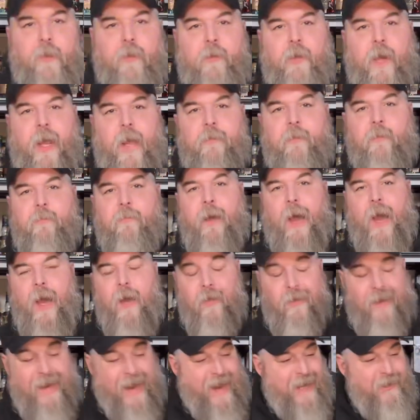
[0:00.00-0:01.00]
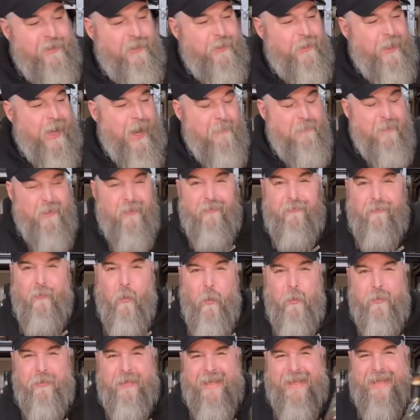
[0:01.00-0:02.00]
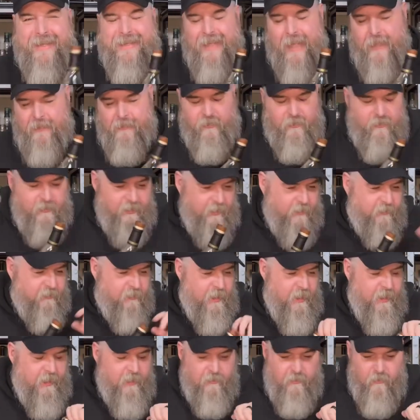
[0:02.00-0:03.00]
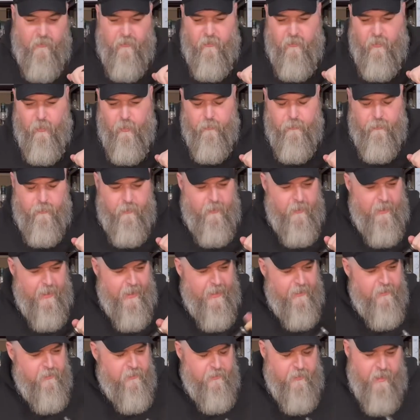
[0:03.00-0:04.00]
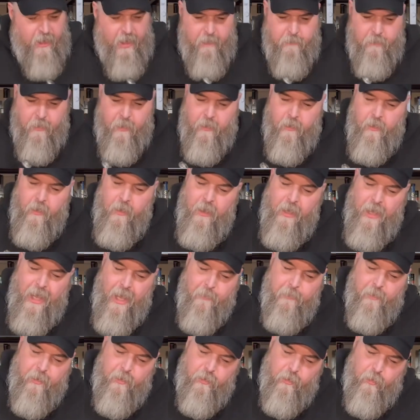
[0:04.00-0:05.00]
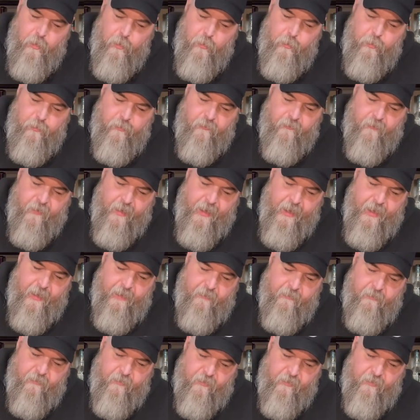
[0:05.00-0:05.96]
and grabbed a bottle. I actually grabbed the 14, not the 16, because it's closer to the age statement. I'm a huge fan of the